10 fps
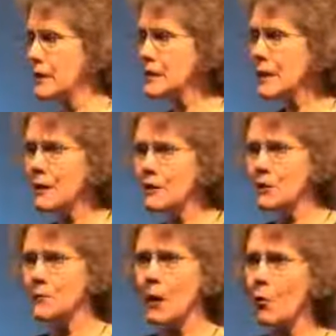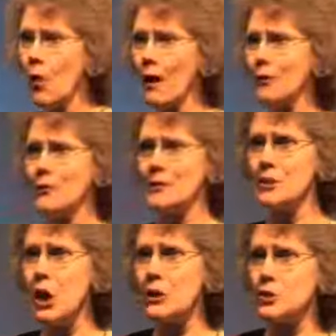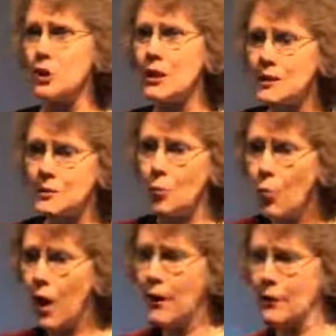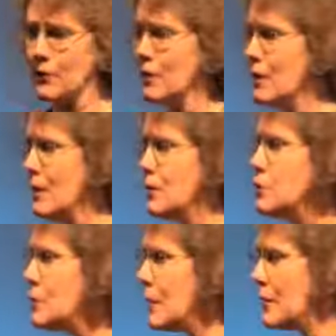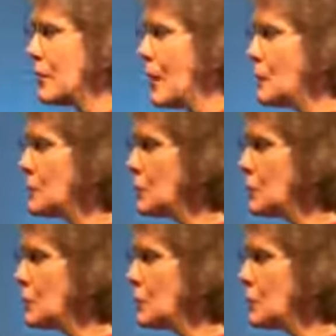and tell them that water is not just water, no matter how